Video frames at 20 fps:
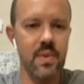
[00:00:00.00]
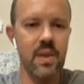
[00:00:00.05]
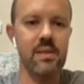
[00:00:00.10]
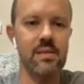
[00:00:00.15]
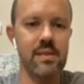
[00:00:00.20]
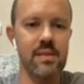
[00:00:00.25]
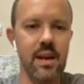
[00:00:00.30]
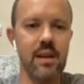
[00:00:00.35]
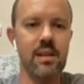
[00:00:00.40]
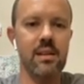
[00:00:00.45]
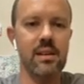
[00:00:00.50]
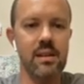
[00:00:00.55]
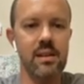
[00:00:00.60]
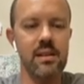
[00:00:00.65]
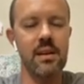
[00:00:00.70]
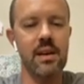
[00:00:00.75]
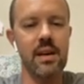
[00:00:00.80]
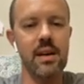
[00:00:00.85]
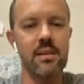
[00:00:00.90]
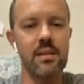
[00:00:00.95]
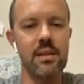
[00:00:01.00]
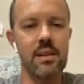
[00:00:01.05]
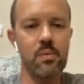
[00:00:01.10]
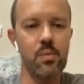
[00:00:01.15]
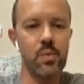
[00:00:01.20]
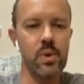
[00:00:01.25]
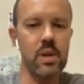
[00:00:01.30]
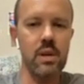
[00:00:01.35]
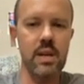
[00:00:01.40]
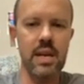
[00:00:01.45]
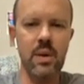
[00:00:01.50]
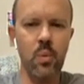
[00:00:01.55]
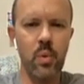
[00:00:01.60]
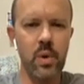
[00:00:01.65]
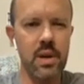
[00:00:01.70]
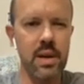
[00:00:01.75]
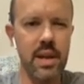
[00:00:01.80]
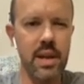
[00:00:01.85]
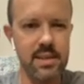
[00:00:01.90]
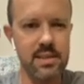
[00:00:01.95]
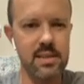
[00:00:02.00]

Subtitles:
Exactly. Yeah, and it wouldn't